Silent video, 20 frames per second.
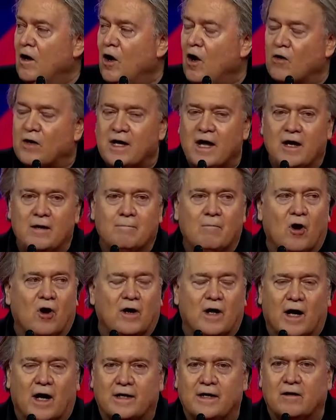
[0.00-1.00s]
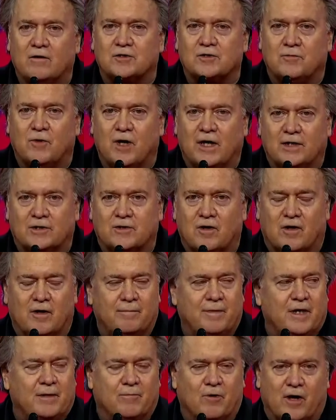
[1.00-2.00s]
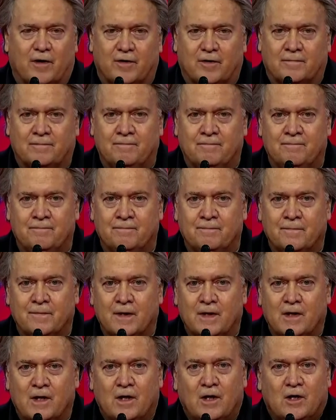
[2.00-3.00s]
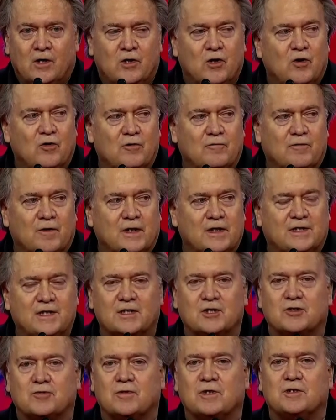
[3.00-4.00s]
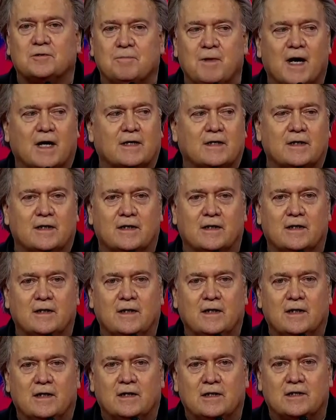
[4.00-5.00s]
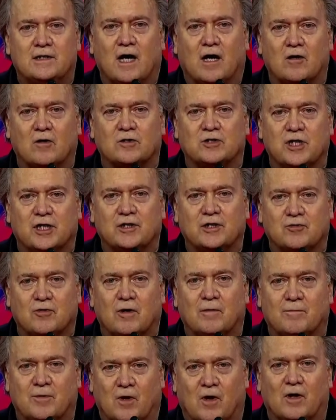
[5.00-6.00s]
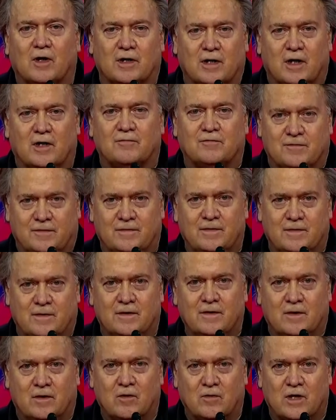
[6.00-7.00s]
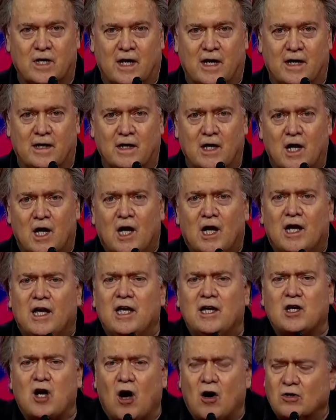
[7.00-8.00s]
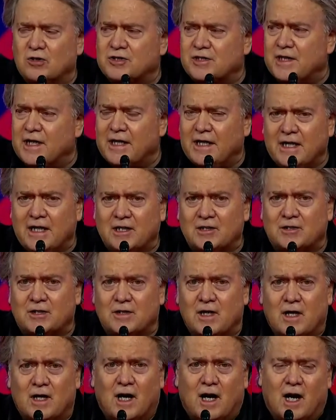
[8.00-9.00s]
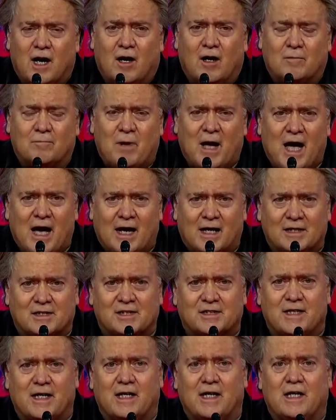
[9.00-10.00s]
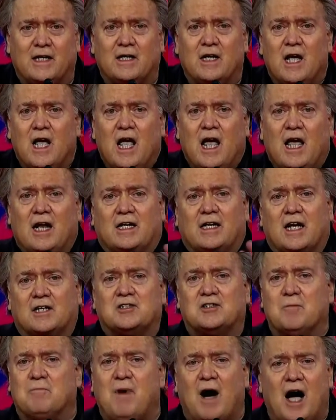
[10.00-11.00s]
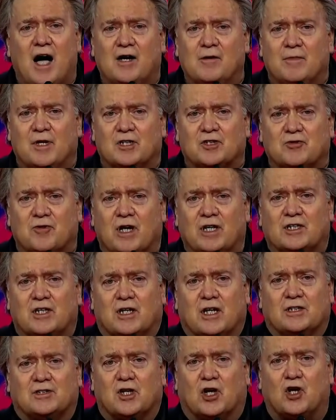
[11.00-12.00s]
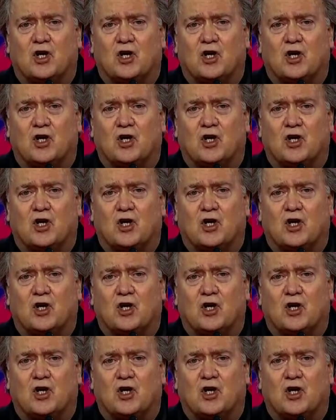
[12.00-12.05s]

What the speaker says: Okay, Murdoch, here's the way it's going to be, brother. You've disrespected Donald J. Trump long enough, okay? He goes to East Palestine and gets the Biden administration. It's a